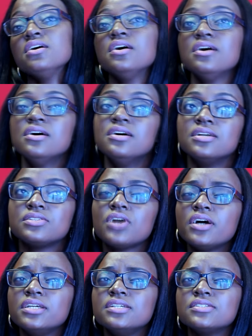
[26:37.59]
Mm. It's
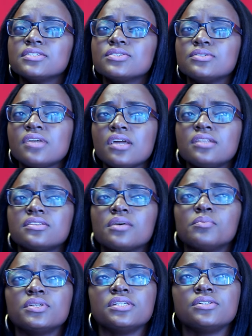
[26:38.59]
not easy to date
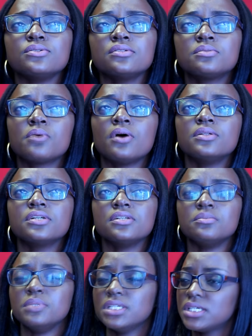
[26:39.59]
somebody who's probably
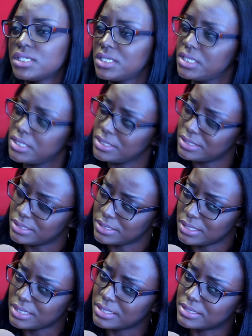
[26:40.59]
going to be
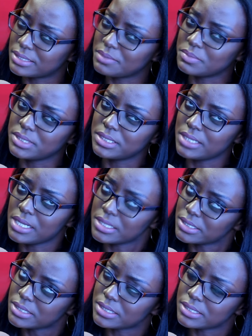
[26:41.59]
kissing somebody
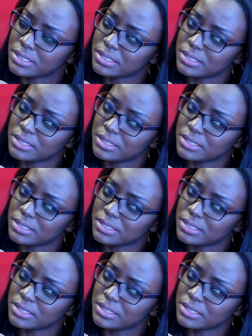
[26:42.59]
else